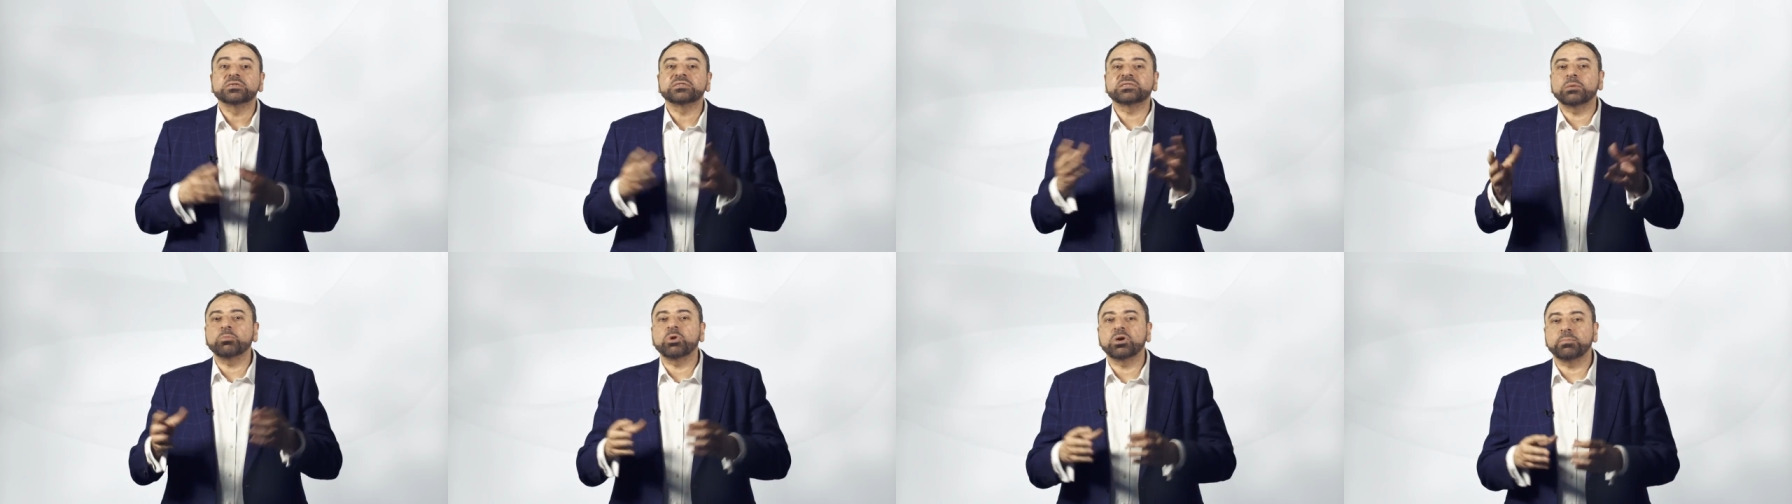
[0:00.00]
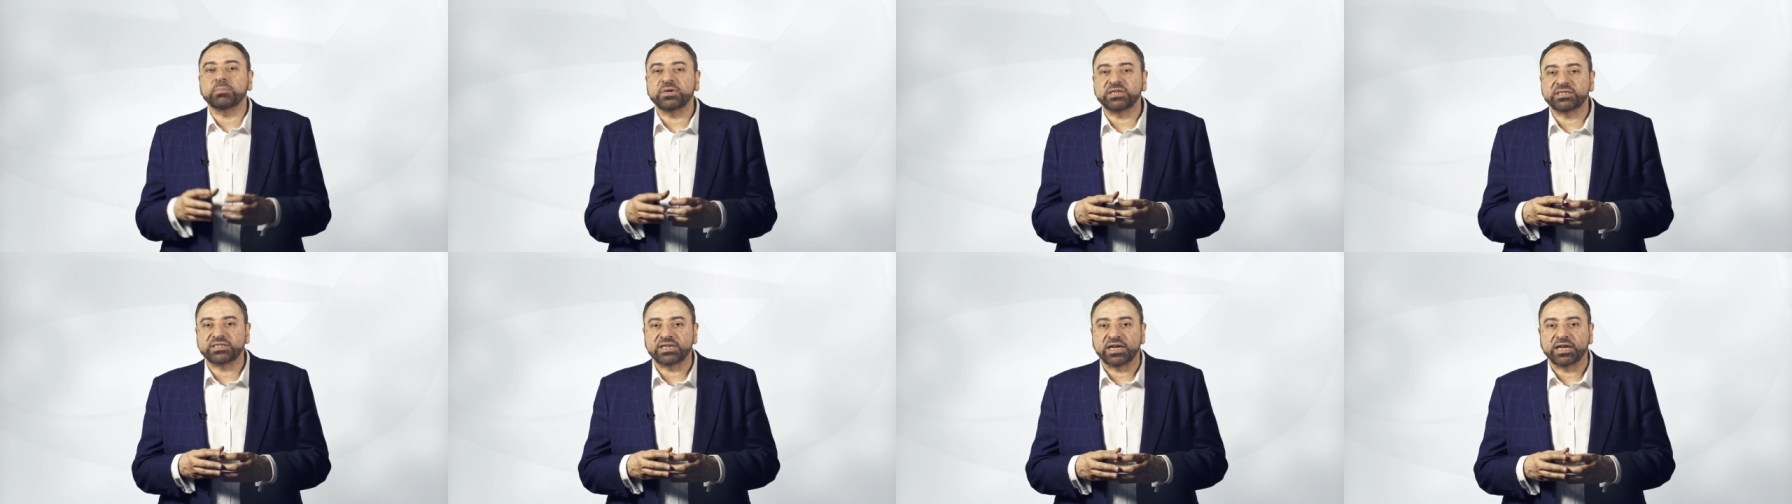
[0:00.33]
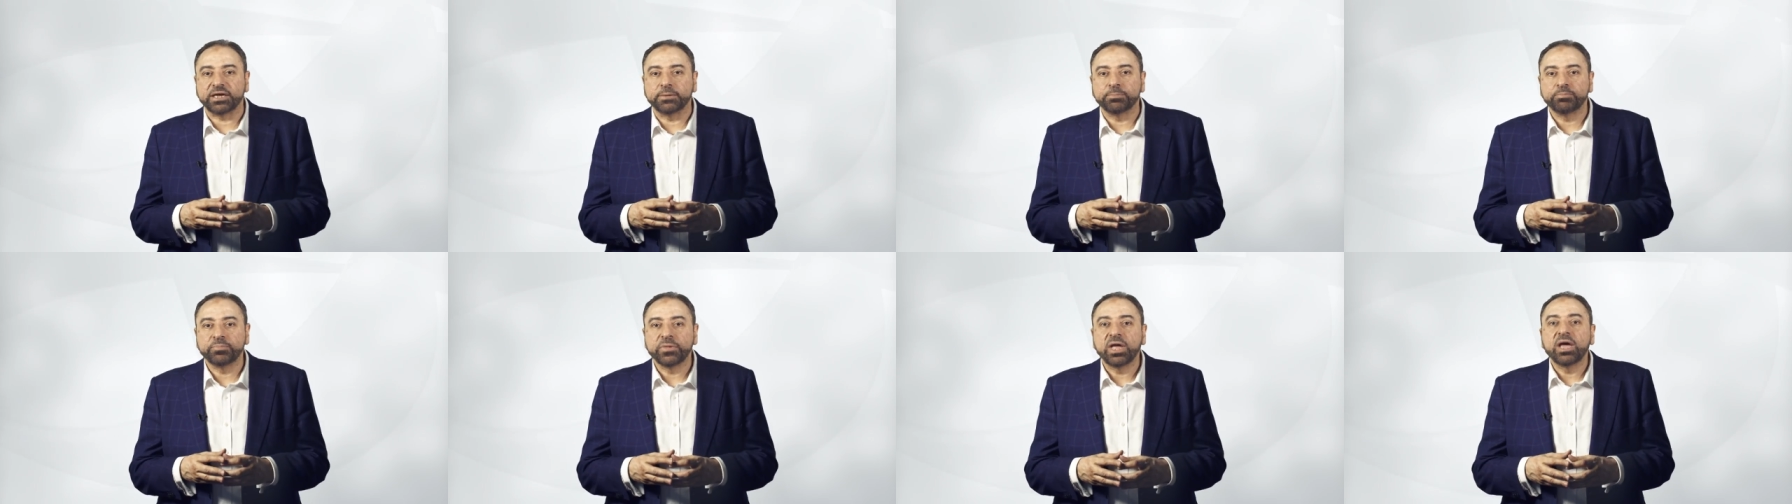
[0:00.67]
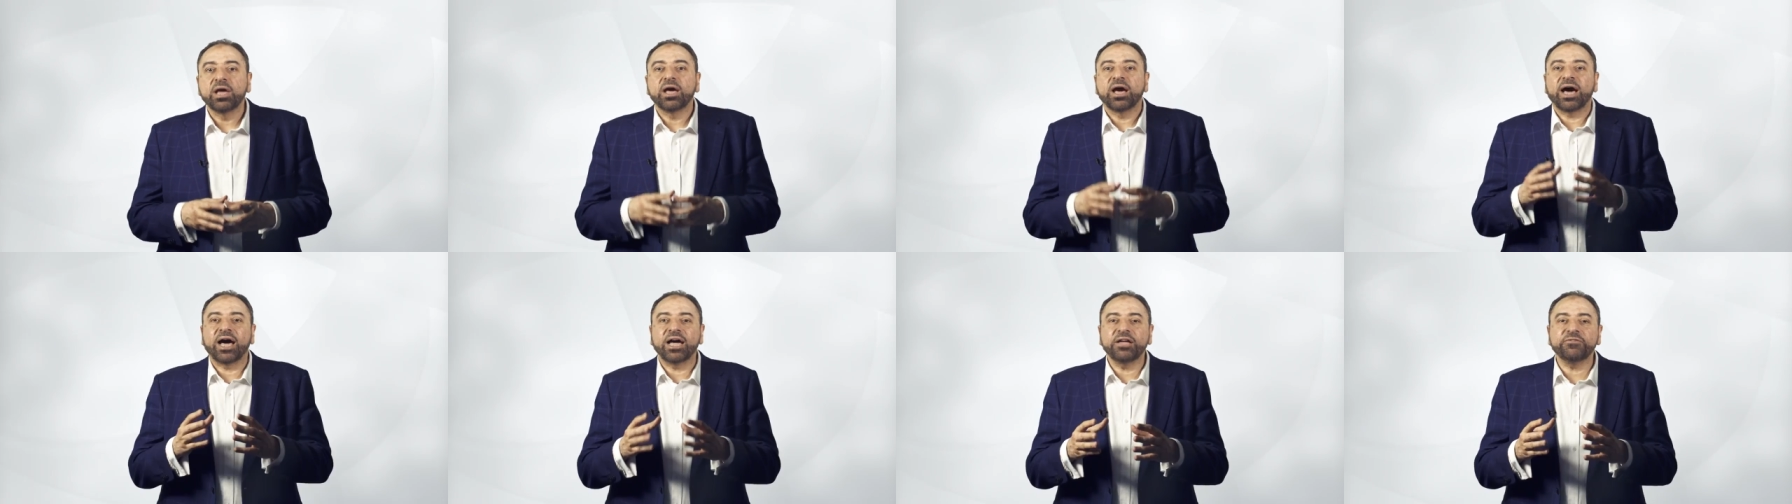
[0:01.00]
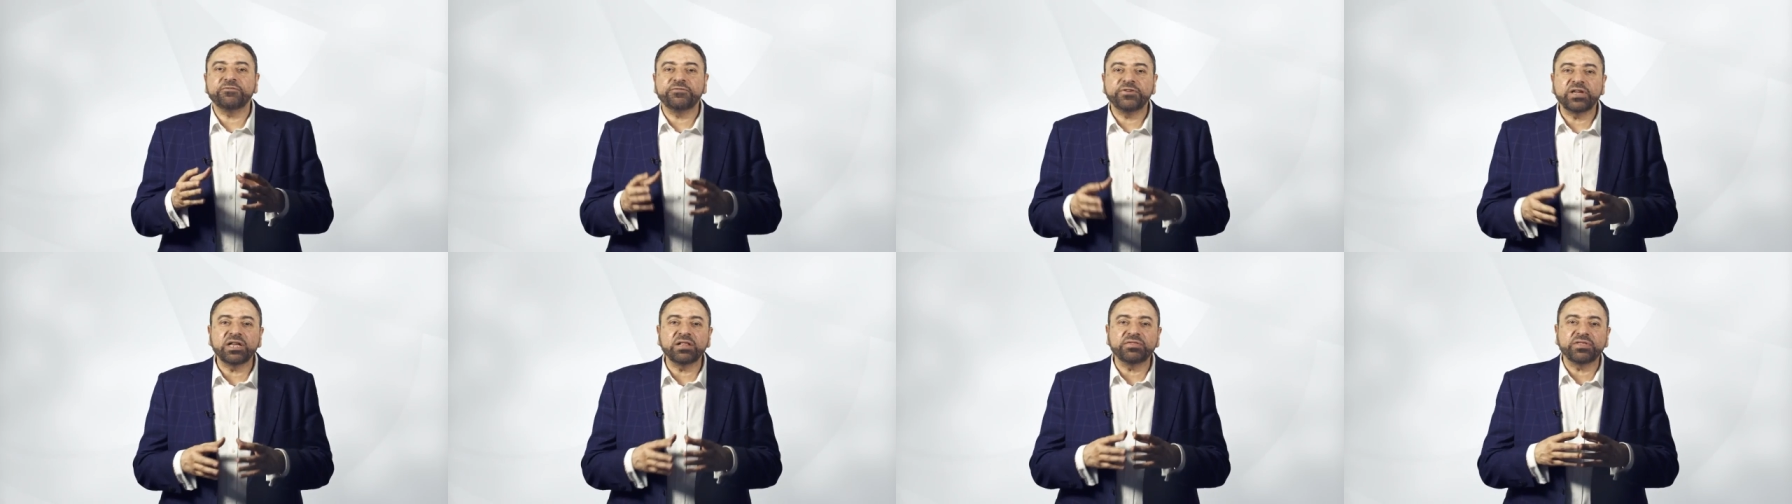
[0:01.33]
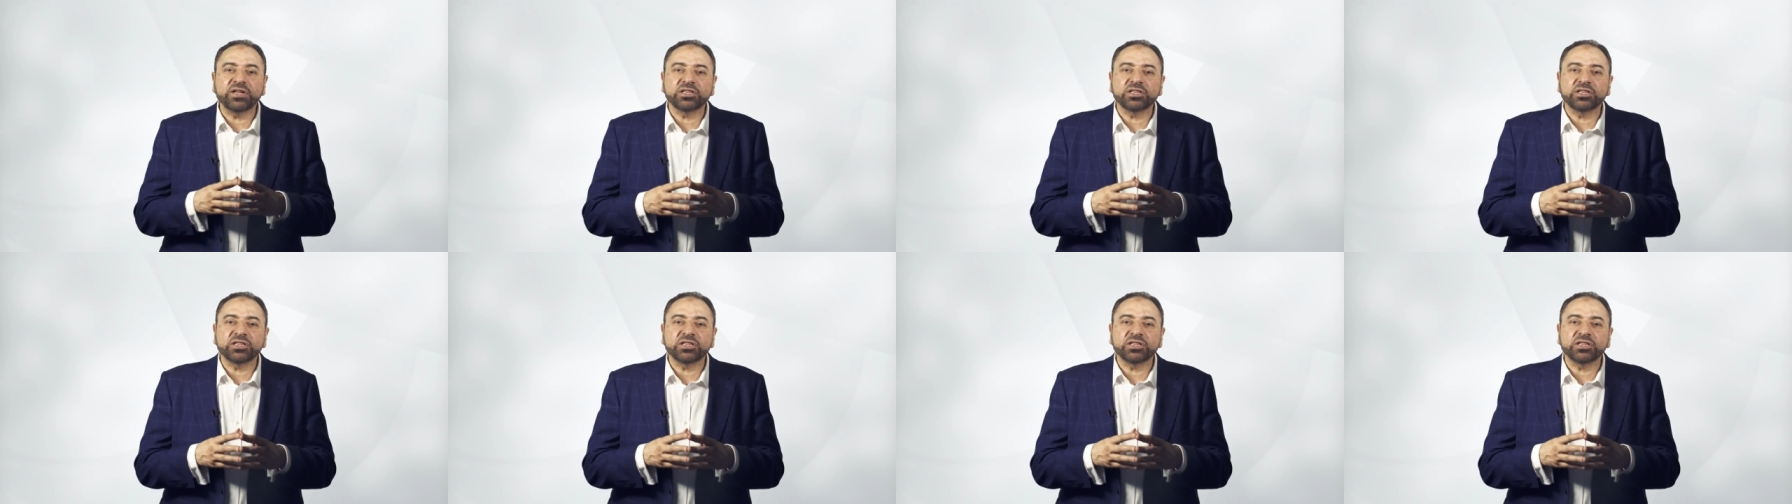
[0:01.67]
Someone may say, I feel